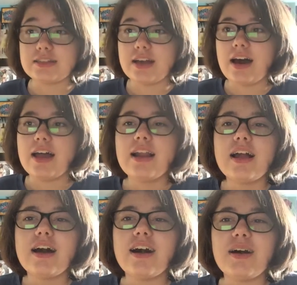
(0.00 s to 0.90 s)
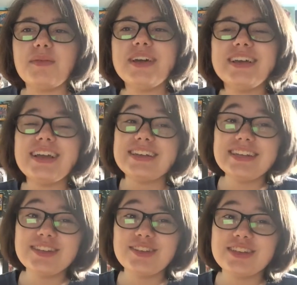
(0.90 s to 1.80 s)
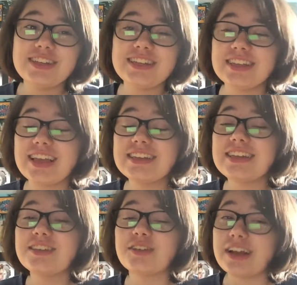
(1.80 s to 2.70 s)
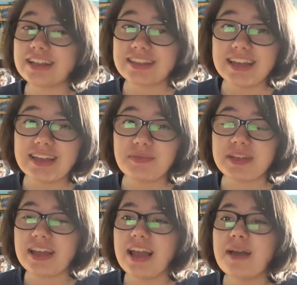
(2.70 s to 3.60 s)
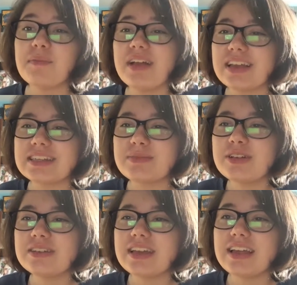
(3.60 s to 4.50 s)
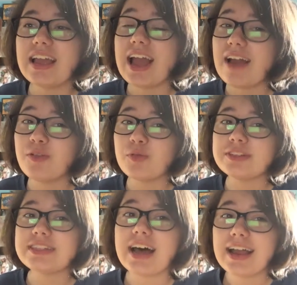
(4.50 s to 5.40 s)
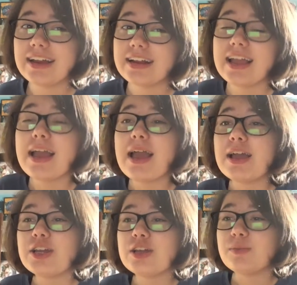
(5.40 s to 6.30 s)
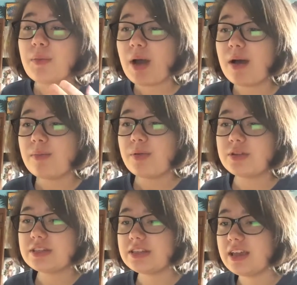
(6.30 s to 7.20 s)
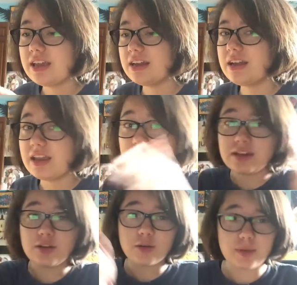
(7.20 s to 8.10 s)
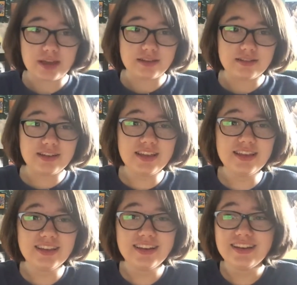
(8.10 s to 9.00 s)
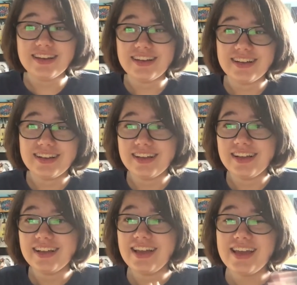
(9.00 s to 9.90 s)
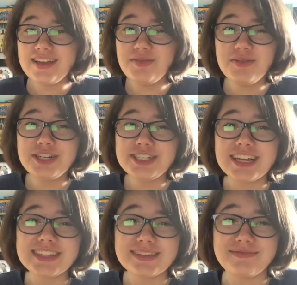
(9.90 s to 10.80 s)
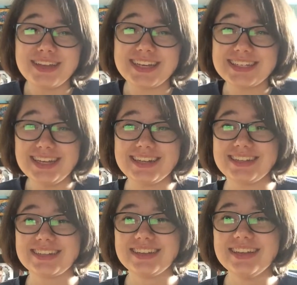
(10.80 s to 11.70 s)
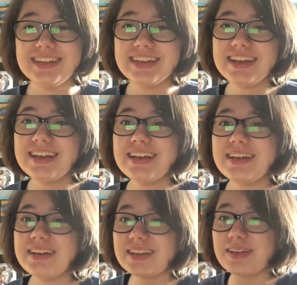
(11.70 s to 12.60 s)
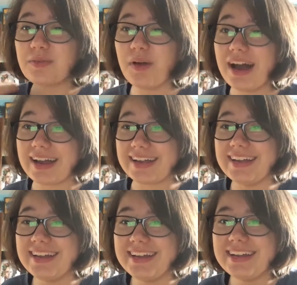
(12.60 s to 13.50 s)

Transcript: not. The kid didn't look anything like me. But, like, it's the middle of the night, everyone's tired. My mom puts the kid in her bed. Which doesn't make sense. Like, why?